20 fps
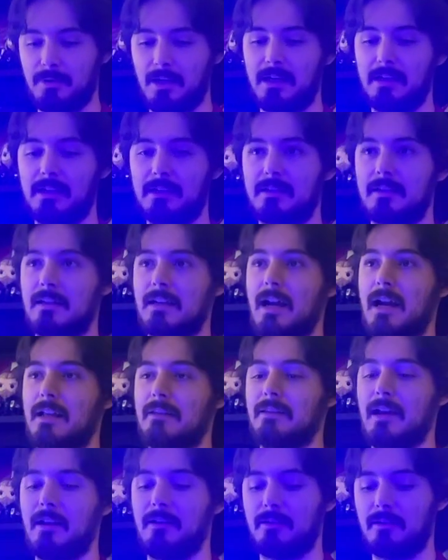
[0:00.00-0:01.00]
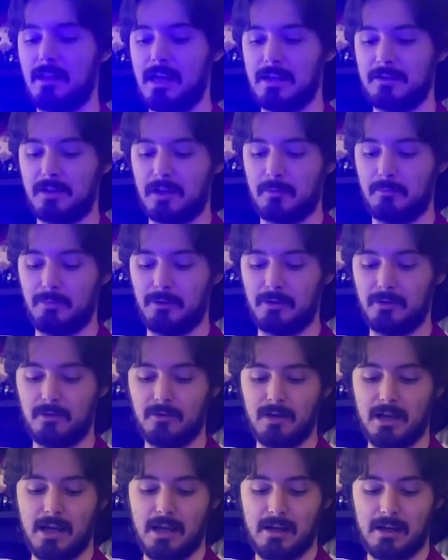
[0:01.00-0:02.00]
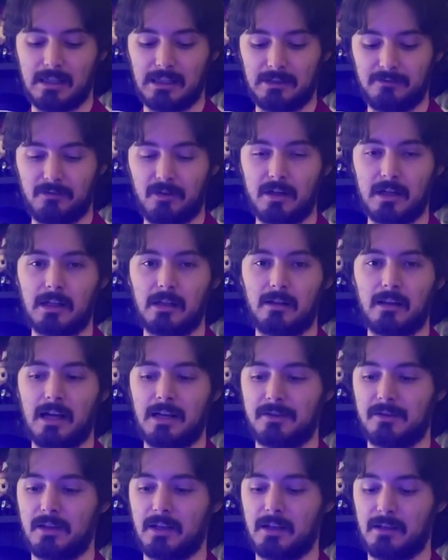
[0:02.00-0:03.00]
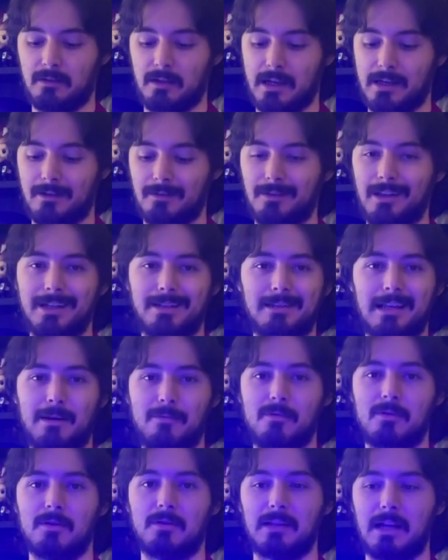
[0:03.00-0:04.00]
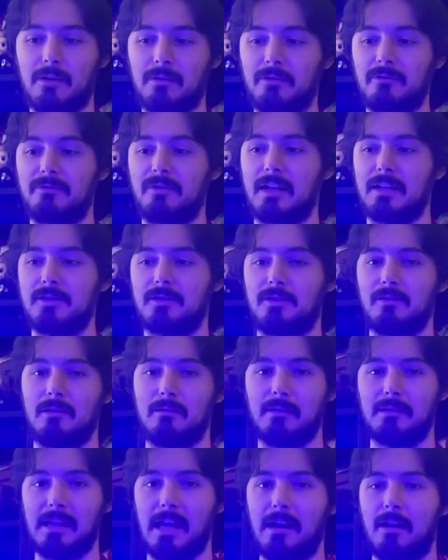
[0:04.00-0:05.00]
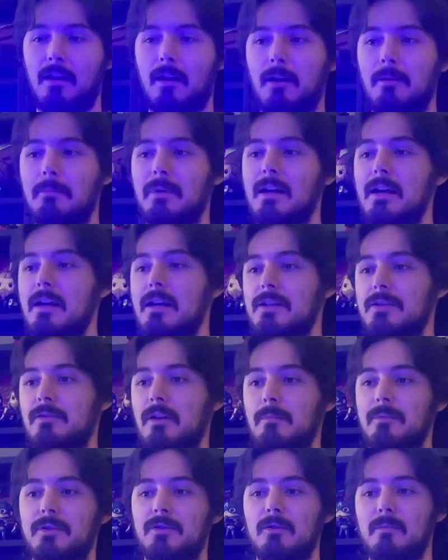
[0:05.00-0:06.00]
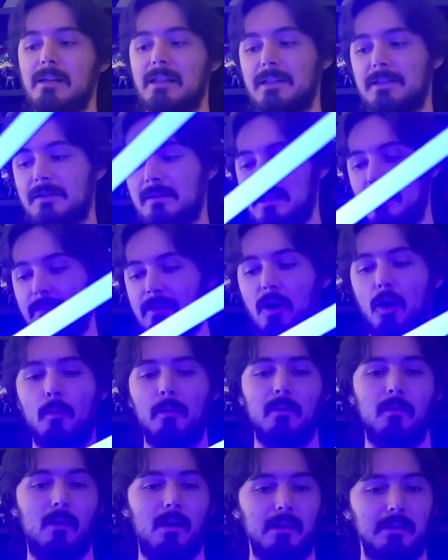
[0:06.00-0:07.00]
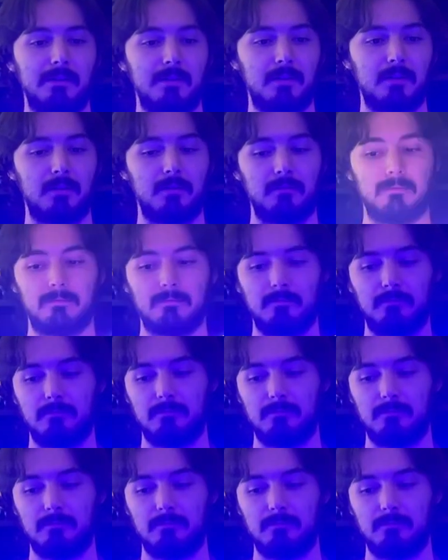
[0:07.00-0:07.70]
But it's got that classic blue and the very classic like lightsaber sound effects to it with that hum. So I'm assuming this is gonna be Obi-Wan's.